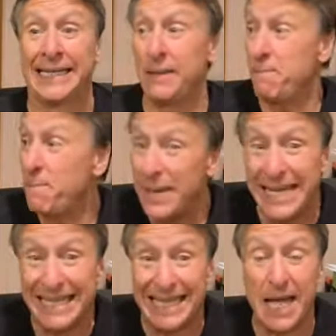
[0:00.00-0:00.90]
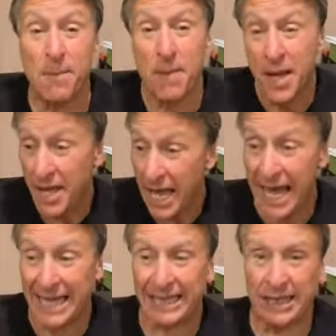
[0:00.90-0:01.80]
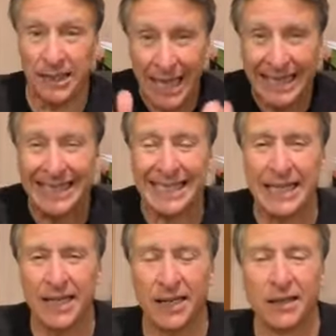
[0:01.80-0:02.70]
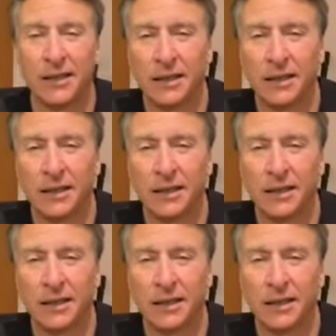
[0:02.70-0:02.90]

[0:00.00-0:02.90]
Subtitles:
To beat them at the thing.